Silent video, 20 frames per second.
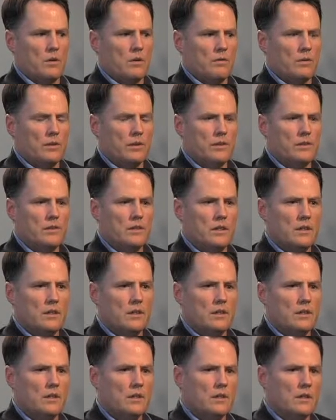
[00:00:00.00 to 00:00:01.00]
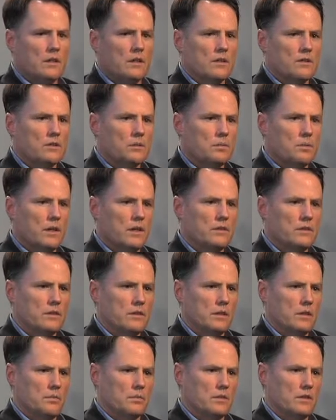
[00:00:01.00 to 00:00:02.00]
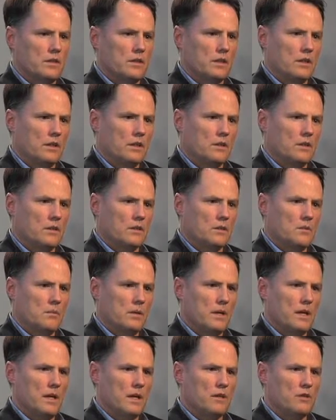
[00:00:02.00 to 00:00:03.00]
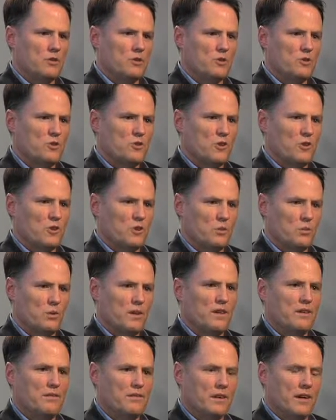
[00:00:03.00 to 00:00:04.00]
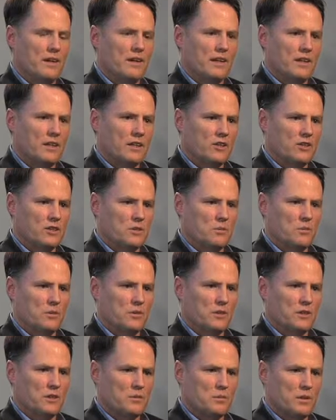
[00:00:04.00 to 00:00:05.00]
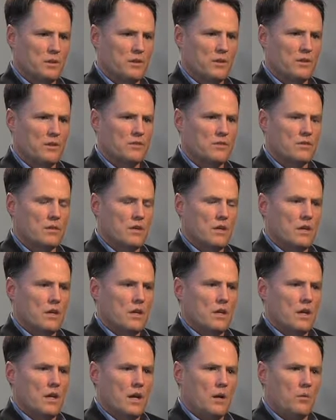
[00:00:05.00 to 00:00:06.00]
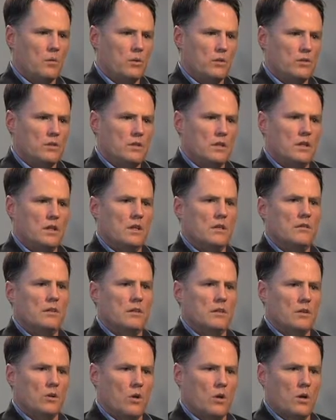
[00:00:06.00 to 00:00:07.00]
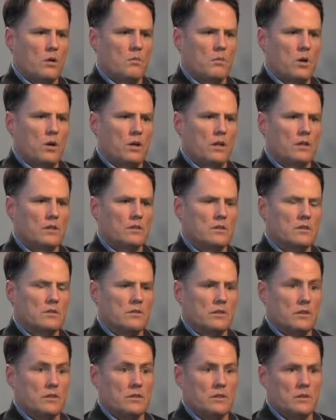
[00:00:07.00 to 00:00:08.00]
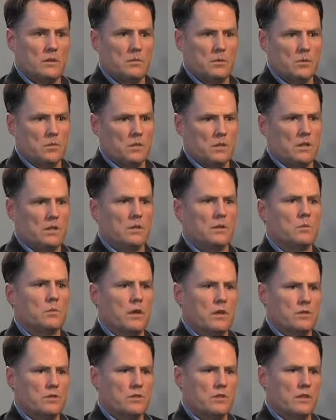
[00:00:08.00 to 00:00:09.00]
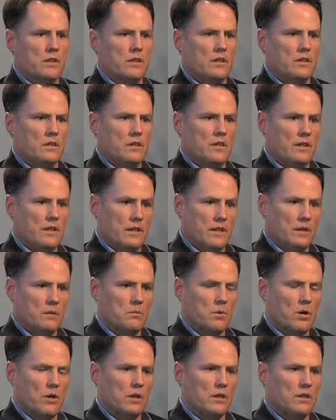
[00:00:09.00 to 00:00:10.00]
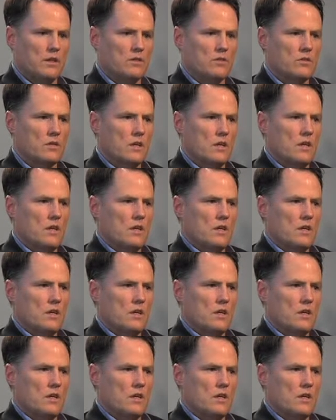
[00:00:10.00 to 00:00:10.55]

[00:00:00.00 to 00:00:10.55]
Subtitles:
we've really seen a surprising uptick in the demand as you start to redefine that customer experience. And we're seeing, even in our markets, is very similar to what Clearwire is seeing in their markets,